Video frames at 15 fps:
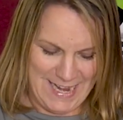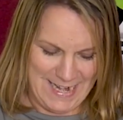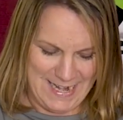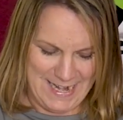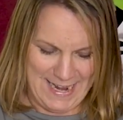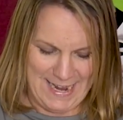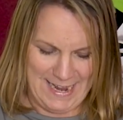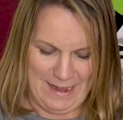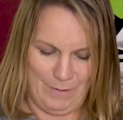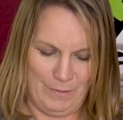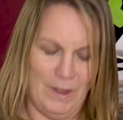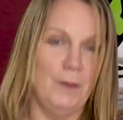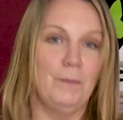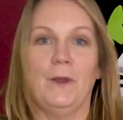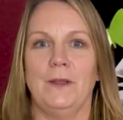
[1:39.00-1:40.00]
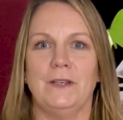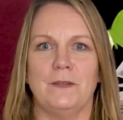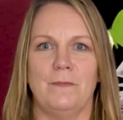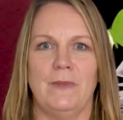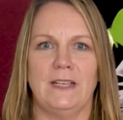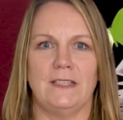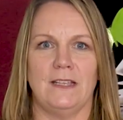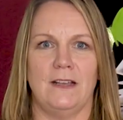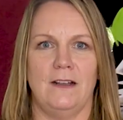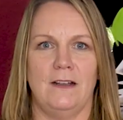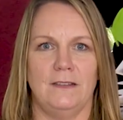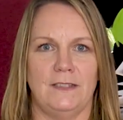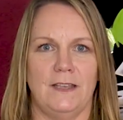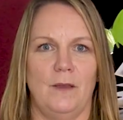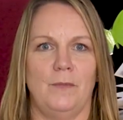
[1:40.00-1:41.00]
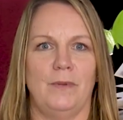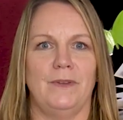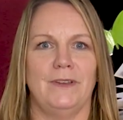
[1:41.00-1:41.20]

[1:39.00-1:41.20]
Now I'm going to mix the cards up.